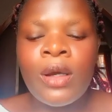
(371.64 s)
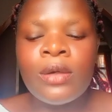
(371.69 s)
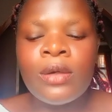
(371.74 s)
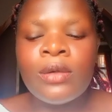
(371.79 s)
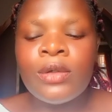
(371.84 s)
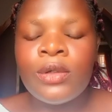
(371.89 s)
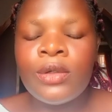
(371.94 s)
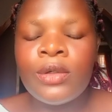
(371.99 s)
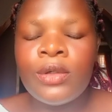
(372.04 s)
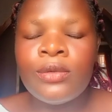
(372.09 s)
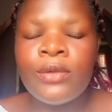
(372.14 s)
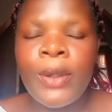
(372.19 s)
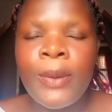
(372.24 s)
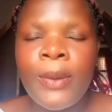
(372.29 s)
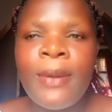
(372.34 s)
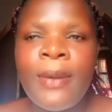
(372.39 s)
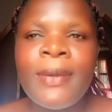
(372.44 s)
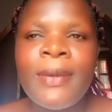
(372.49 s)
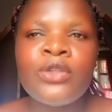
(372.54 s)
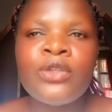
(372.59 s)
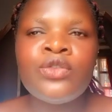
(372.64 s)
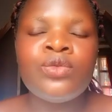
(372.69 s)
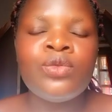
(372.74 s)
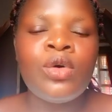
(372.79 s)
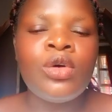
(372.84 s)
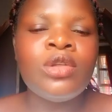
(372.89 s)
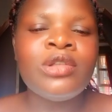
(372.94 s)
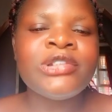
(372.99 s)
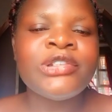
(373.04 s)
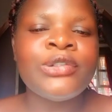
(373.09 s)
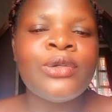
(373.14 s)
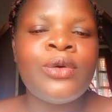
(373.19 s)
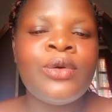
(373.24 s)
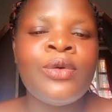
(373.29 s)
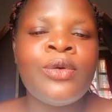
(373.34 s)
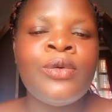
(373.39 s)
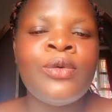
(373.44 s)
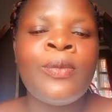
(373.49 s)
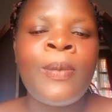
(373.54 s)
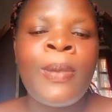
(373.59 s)
Remember to
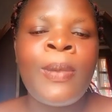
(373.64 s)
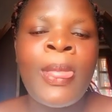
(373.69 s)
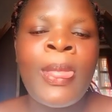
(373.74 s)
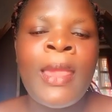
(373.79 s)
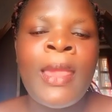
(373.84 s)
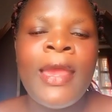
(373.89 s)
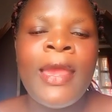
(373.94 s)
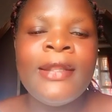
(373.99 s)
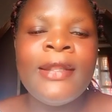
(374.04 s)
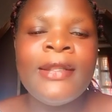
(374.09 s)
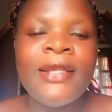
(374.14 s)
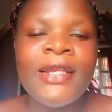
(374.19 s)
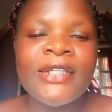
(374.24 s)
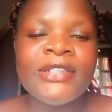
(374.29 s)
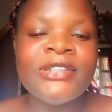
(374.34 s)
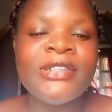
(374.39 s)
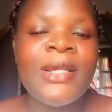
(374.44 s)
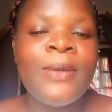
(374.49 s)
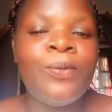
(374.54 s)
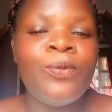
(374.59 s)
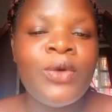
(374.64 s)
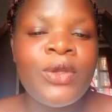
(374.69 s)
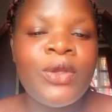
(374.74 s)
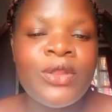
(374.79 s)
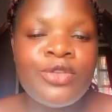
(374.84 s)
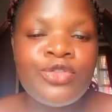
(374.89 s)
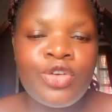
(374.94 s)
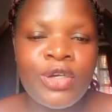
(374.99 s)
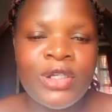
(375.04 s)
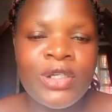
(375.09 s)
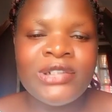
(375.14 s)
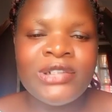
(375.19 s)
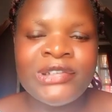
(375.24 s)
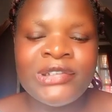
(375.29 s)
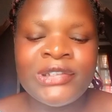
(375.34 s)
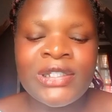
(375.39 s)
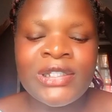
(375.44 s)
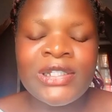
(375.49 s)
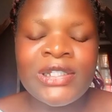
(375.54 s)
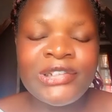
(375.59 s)
also engage them with
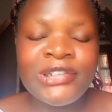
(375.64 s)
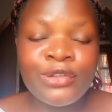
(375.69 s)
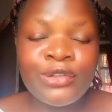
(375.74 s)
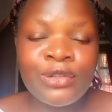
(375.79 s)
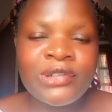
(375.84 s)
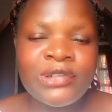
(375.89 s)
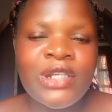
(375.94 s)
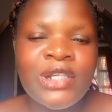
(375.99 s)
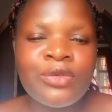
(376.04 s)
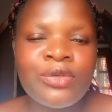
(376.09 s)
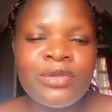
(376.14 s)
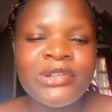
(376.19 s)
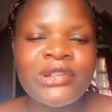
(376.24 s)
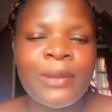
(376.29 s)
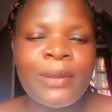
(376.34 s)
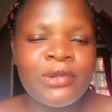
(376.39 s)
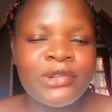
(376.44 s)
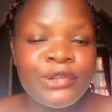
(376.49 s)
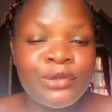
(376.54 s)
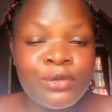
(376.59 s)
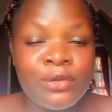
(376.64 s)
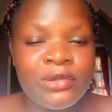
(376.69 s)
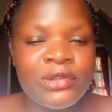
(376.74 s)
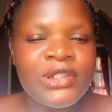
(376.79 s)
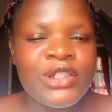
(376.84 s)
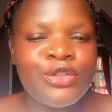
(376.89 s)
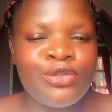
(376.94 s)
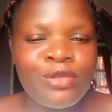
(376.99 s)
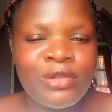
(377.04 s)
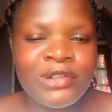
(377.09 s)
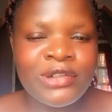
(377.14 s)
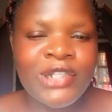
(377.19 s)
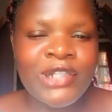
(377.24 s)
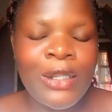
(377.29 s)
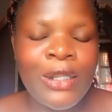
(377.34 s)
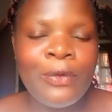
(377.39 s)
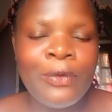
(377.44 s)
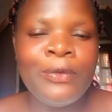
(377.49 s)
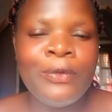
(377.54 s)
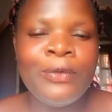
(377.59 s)
toys. These toys, they're not supposed to use the toys
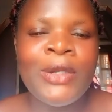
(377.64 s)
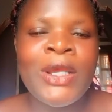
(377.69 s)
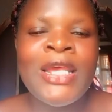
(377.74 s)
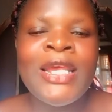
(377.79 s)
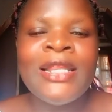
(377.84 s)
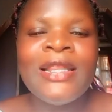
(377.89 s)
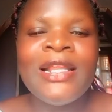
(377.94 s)
alone.